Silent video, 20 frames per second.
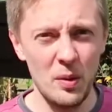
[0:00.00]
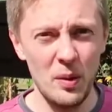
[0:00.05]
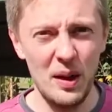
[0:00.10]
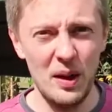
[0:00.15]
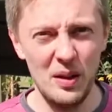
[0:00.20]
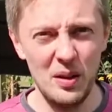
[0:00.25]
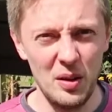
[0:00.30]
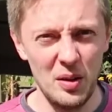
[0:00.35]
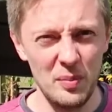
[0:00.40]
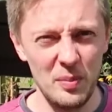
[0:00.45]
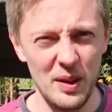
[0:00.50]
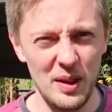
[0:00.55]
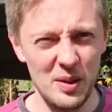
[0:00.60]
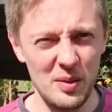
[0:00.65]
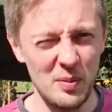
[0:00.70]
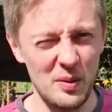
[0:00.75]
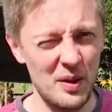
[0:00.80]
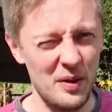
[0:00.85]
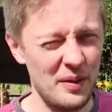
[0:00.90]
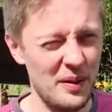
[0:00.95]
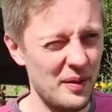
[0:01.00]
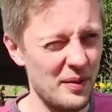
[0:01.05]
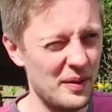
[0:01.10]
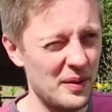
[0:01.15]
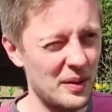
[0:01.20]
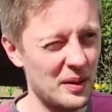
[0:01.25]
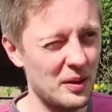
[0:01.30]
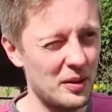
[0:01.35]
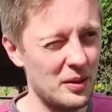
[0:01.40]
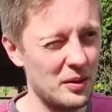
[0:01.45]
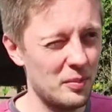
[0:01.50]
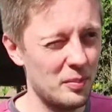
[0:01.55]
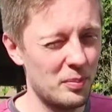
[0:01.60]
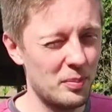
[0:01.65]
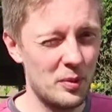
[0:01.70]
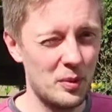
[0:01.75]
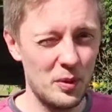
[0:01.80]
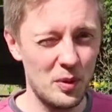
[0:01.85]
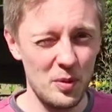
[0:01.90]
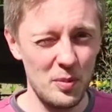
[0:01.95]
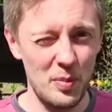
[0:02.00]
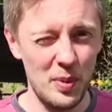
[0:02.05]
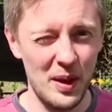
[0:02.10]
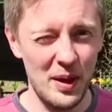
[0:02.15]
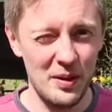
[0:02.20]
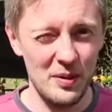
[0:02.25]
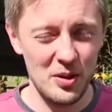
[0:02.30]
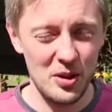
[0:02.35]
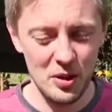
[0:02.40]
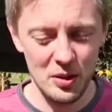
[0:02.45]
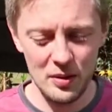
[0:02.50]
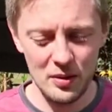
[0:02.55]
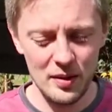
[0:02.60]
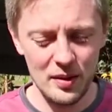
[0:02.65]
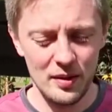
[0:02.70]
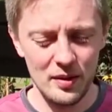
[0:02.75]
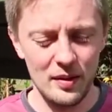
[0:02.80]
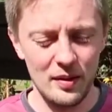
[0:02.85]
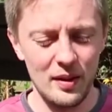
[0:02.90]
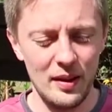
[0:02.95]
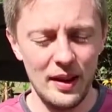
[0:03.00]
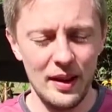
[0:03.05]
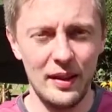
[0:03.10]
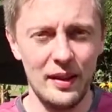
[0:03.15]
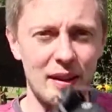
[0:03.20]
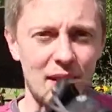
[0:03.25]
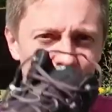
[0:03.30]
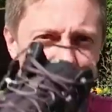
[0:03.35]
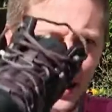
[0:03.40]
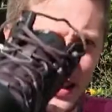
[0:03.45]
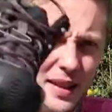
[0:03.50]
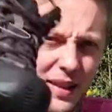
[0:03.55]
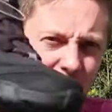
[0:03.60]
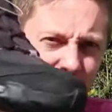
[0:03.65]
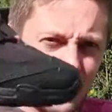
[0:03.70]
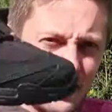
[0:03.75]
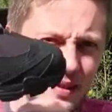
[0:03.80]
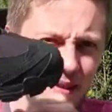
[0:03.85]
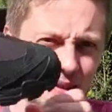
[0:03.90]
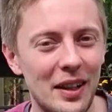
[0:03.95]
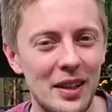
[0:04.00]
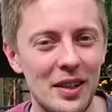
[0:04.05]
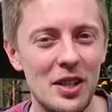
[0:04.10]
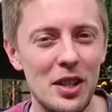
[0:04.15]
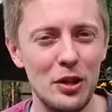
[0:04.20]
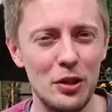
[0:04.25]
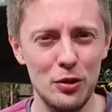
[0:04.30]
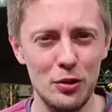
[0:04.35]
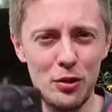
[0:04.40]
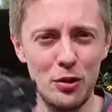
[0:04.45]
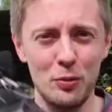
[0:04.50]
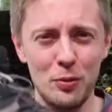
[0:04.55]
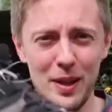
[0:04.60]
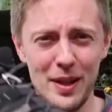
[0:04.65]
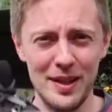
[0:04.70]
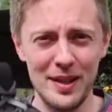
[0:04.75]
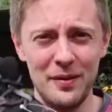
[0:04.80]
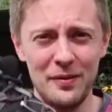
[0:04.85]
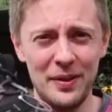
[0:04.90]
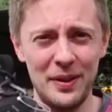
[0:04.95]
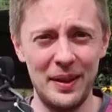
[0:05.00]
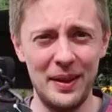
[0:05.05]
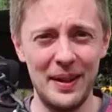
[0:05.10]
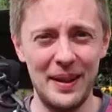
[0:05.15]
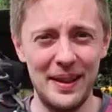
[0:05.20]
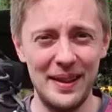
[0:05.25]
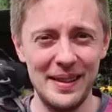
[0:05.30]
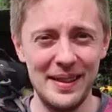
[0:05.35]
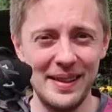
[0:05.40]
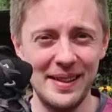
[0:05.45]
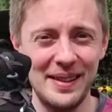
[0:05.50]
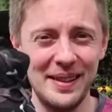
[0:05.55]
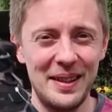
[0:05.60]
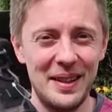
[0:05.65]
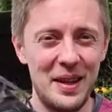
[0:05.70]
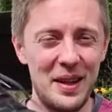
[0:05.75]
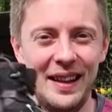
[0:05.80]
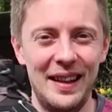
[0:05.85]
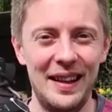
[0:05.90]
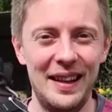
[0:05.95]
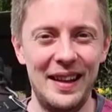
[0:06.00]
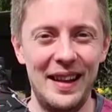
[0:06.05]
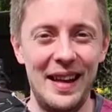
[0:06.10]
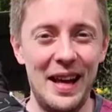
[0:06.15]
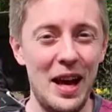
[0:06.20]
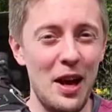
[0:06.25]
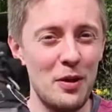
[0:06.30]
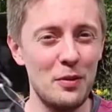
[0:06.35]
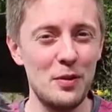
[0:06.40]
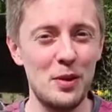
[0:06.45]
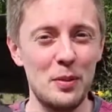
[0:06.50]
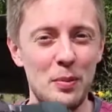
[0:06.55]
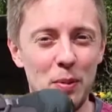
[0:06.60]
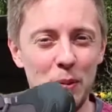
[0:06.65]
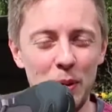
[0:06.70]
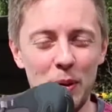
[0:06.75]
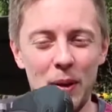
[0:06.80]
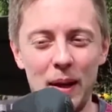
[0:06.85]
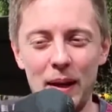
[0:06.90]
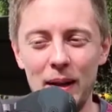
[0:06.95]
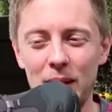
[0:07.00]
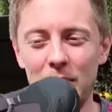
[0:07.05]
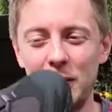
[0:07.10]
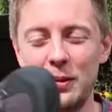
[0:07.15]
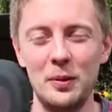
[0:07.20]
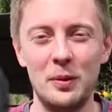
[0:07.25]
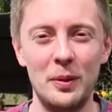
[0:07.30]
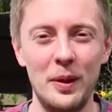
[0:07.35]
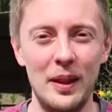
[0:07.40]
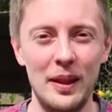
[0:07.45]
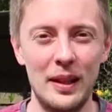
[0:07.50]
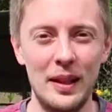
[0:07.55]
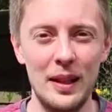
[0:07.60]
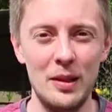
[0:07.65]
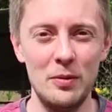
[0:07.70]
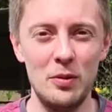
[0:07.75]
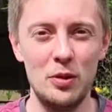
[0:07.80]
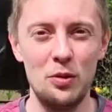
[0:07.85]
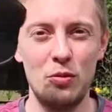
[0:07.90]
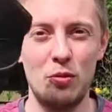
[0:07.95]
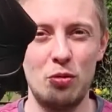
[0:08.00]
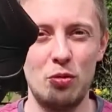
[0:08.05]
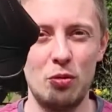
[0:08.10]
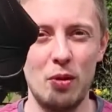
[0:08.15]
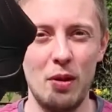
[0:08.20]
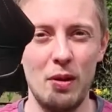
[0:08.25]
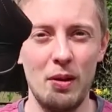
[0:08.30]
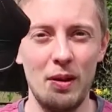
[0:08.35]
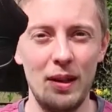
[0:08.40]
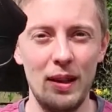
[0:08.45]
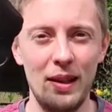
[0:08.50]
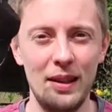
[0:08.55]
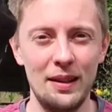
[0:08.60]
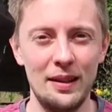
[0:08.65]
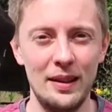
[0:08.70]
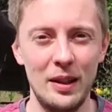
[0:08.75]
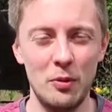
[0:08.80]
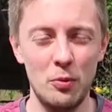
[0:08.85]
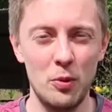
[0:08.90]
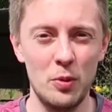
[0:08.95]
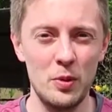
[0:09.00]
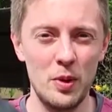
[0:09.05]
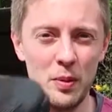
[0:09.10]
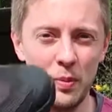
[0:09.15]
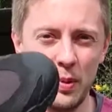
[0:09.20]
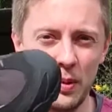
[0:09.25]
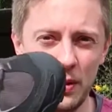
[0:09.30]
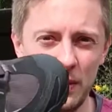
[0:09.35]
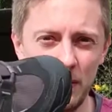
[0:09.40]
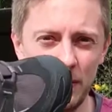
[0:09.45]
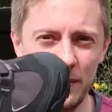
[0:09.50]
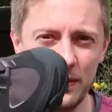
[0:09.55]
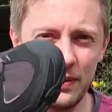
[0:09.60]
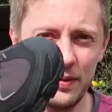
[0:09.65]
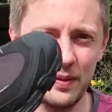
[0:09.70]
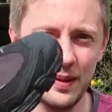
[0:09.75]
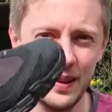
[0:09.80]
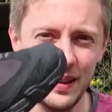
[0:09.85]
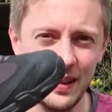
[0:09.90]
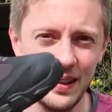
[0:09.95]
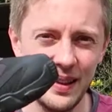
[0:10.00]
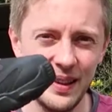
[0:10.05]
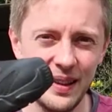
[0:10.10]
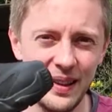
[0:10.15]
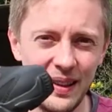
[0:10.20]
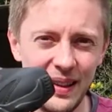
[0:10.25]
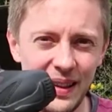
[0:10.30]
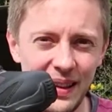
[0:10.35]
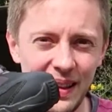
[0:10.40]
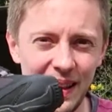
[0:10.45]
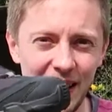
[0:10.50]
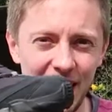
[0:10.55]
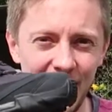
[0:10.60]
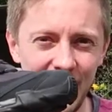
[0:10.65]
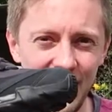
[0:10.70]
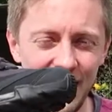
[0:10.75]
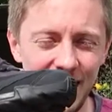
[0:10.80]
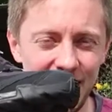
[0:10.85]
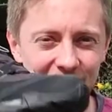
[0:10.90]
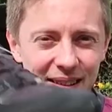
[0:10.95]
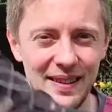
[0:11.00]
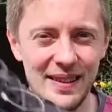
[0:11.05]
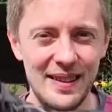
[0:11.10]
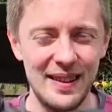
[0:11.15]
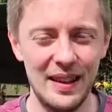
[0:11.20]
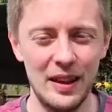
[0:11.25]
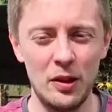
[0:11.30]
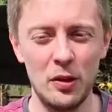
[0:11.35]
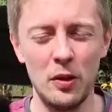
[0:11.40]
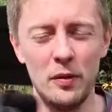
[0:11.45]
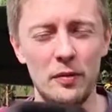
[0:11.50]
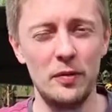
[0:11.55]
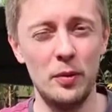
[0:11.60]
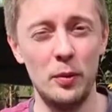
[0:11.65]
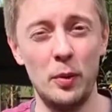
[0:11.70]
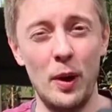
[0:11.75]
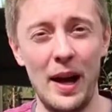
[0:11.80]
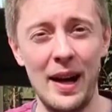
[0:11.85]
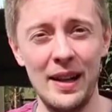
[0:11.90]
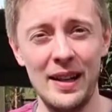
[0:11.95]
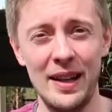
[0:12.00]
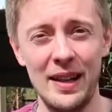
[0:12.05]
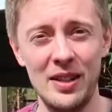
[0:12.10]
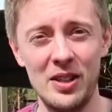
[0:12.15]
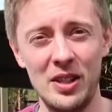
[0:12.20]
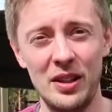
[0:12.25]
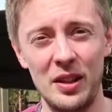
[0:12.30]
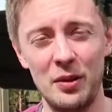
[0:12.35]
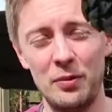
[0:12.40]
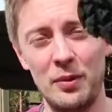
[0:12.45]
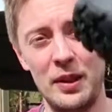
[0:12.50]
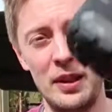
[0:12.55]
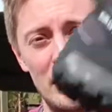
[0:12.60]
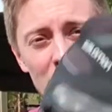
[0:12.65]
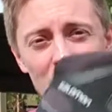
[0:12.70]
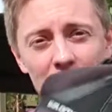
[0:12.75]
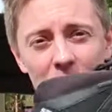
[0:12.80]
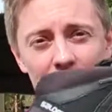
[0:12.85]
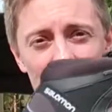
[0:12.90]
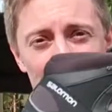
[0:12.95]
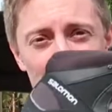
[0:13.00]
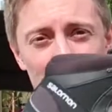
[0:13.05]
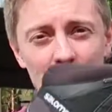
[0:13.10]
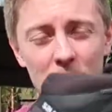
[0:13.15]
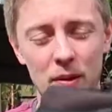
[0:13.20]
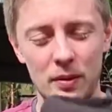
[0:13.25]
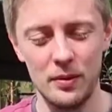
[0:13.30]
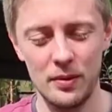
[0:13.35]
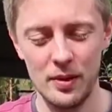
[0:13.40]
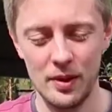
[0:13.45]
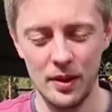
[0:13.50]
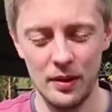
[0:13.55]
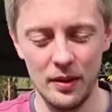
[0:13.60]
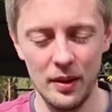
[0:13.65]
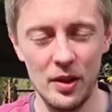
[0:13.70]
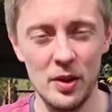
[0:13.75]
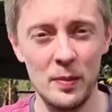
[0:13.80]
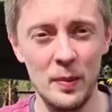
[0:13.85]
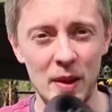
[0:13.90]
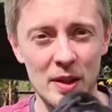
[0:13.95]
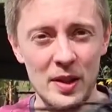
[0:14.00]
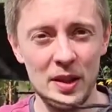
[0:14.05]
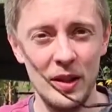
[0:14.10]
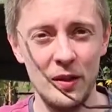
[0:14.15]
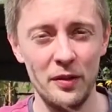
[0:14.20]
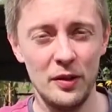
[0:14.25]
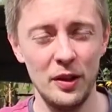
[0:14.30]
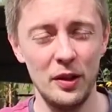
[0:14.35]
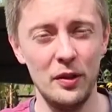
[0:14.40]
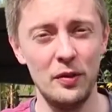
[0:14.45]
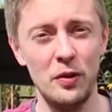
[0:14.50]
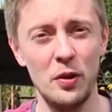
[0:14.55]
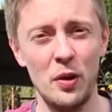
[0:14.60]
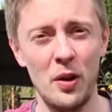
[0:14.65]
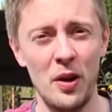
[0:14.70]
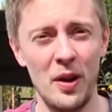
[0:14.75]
quite a lot, but it's worth having a good pair of shoes like these. I said you should wear something like this. It helps support your ankle, it keeps you dry, they're waterproof, and they're comfortable, and actually they're really light as well. So especially if you're